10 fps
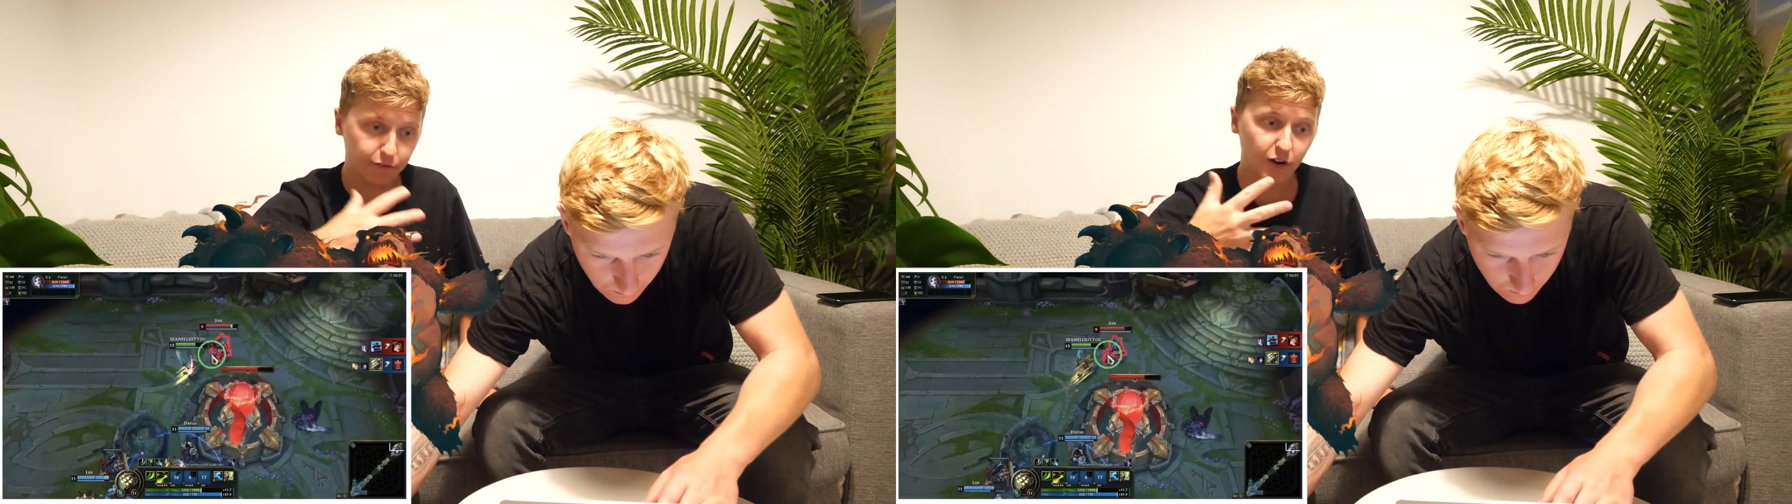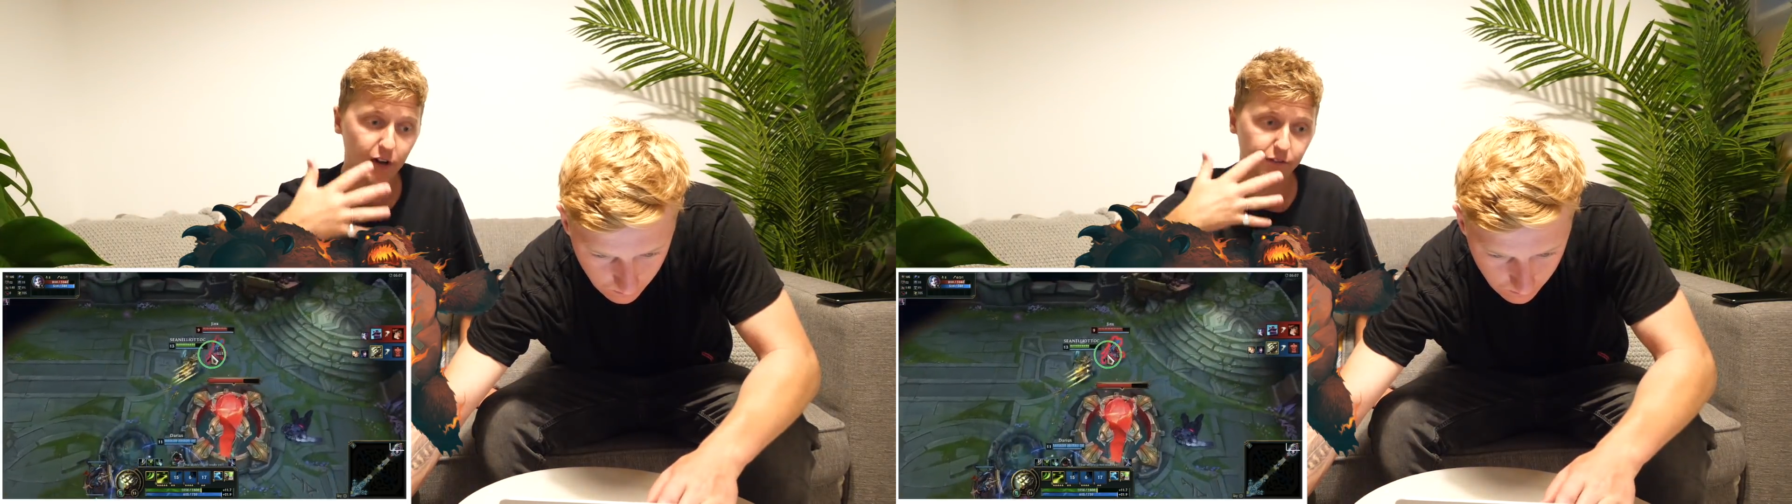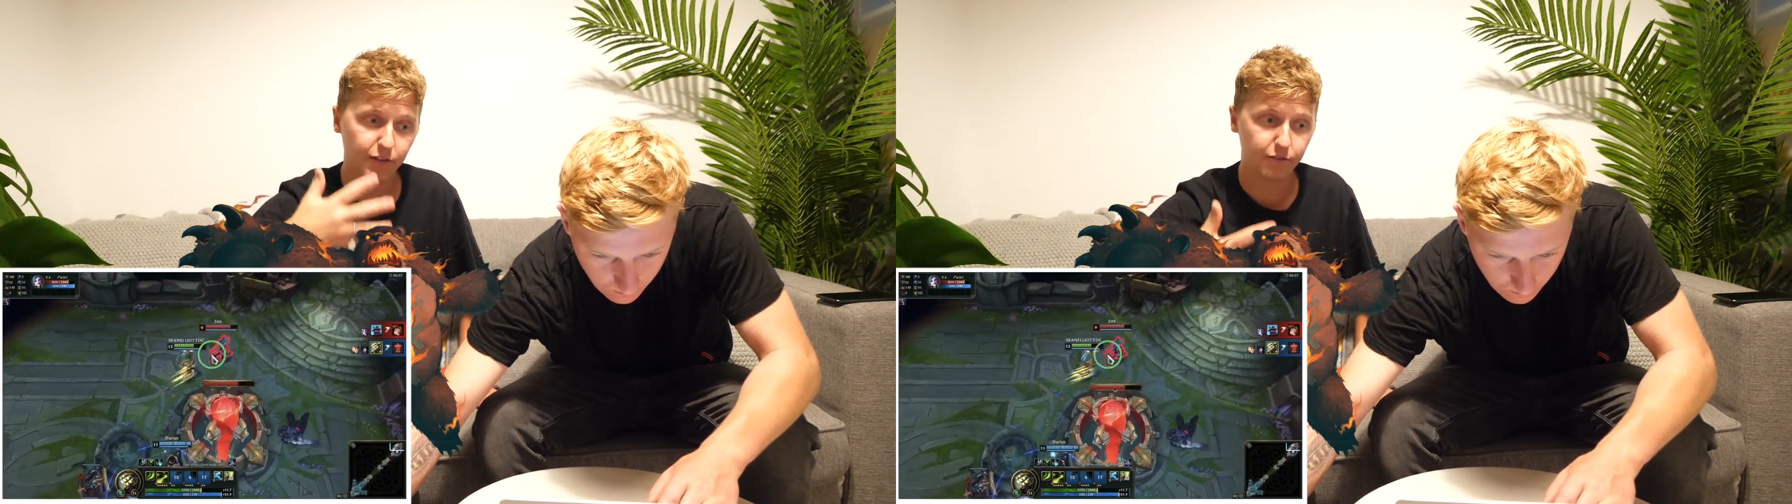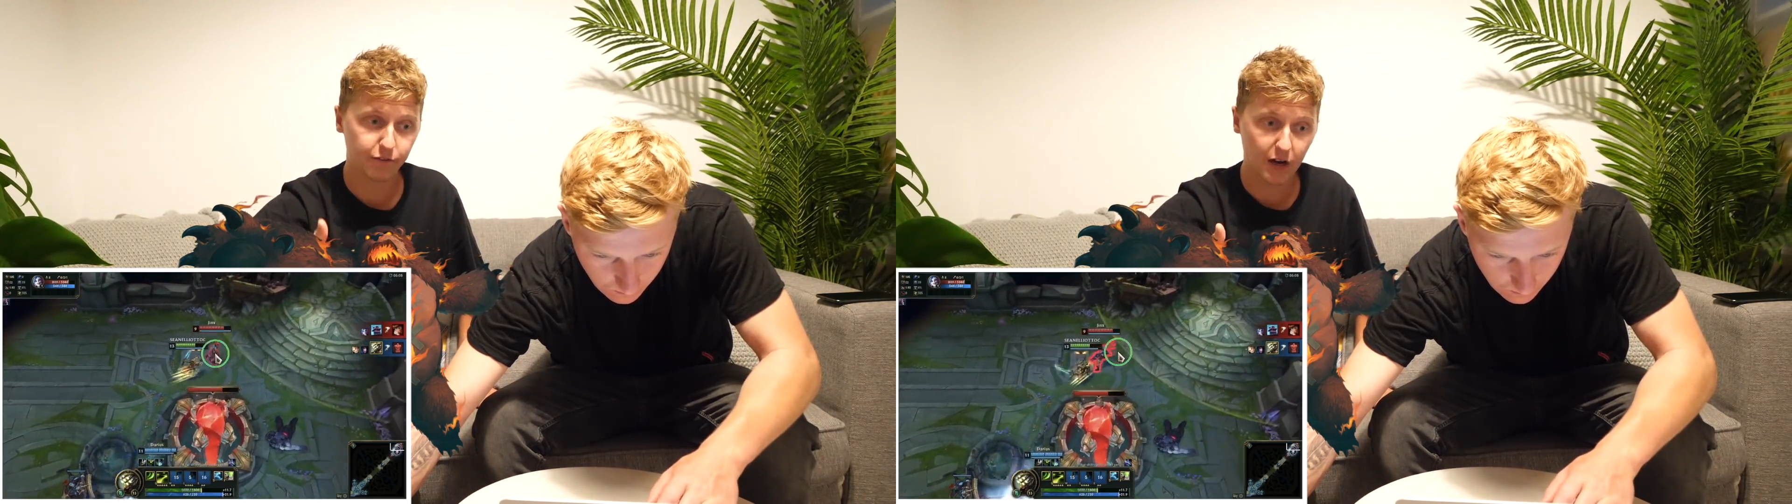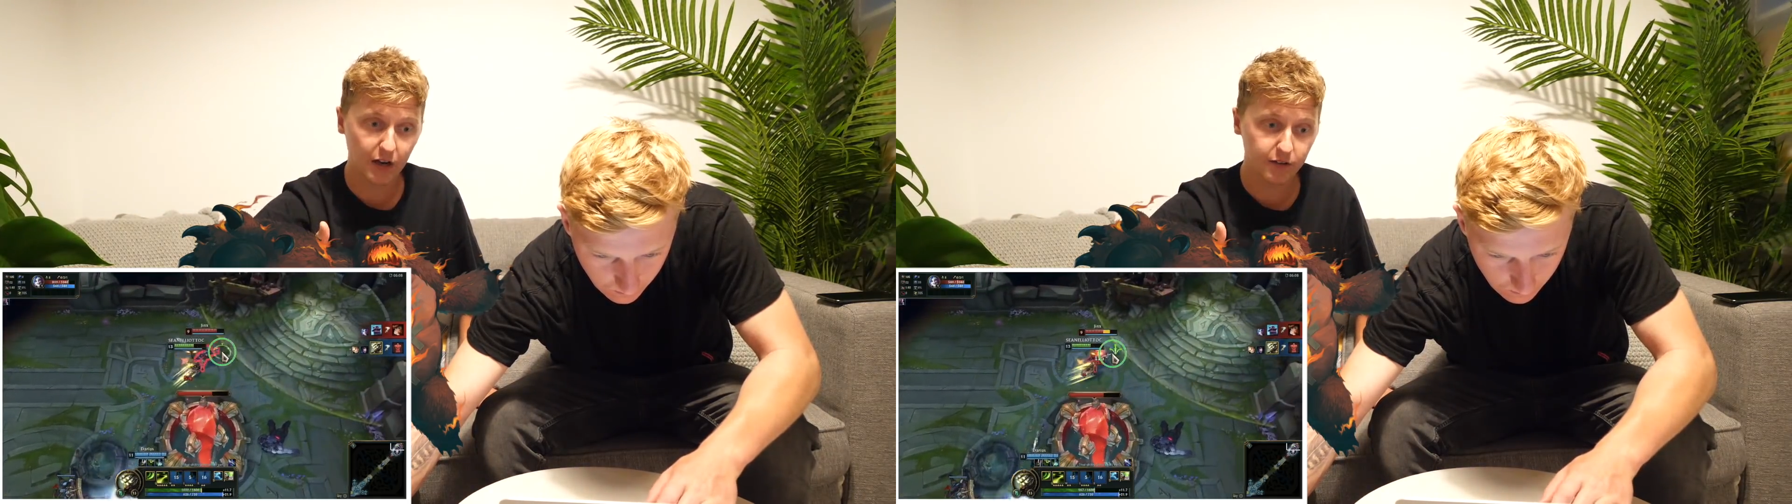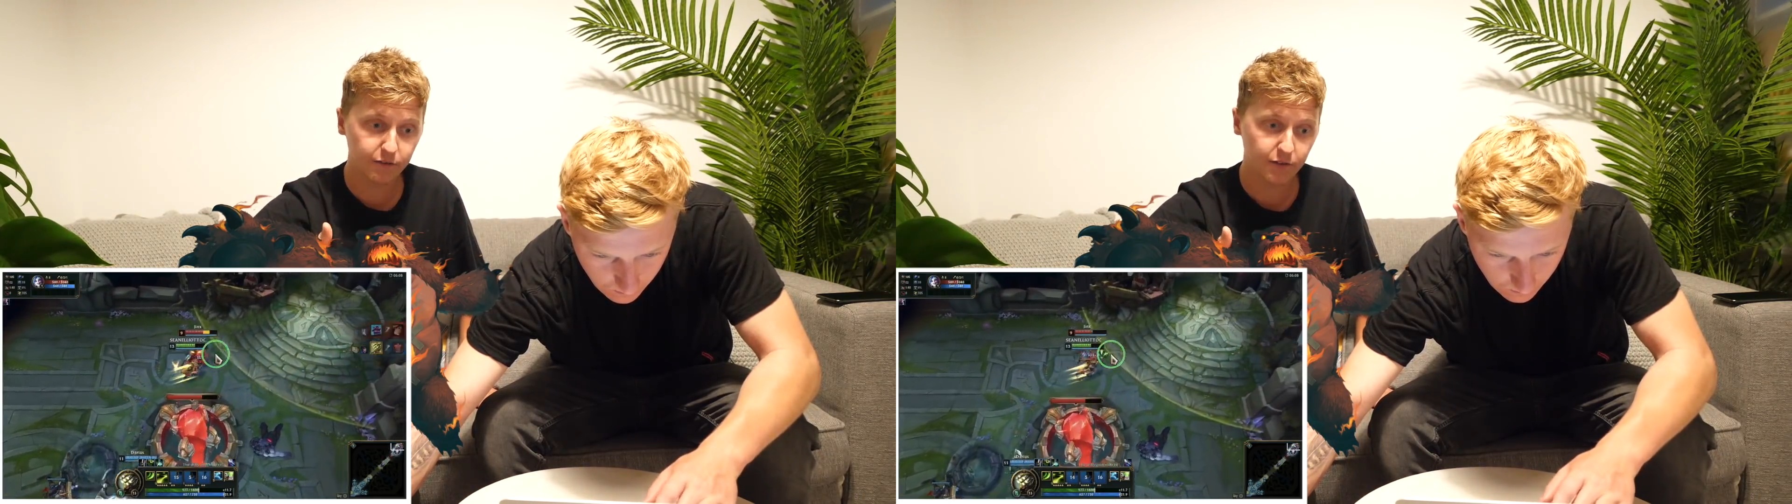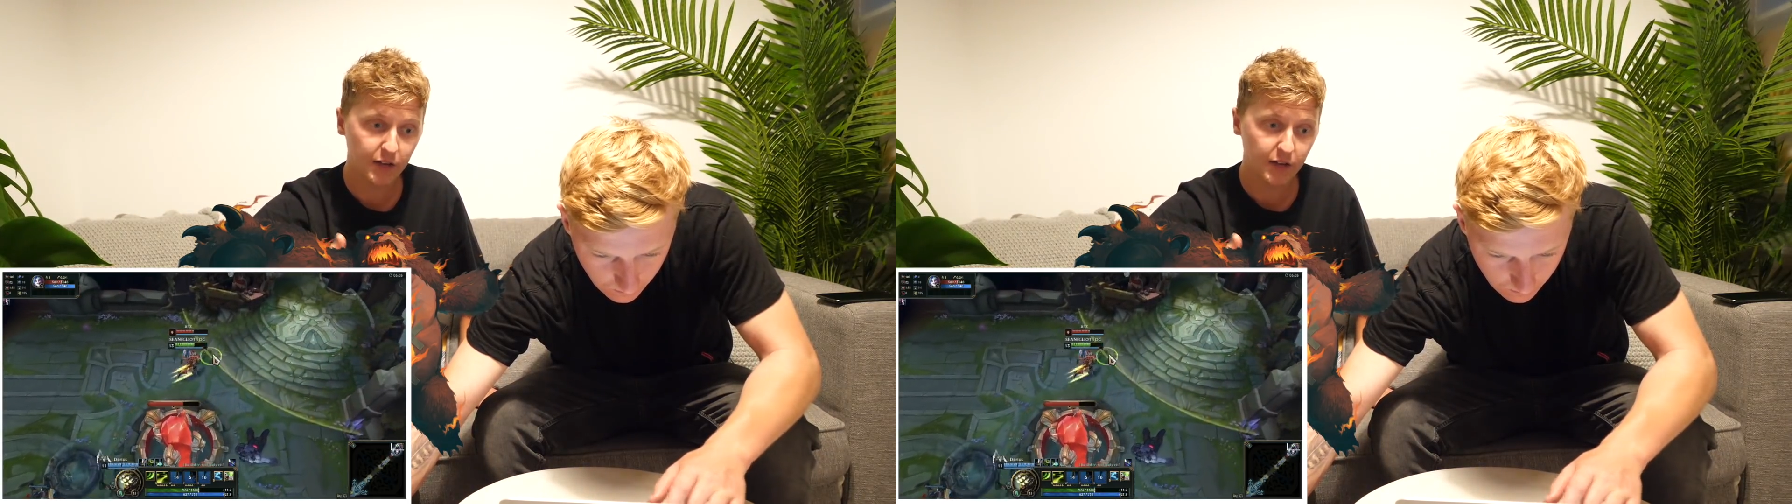5v5.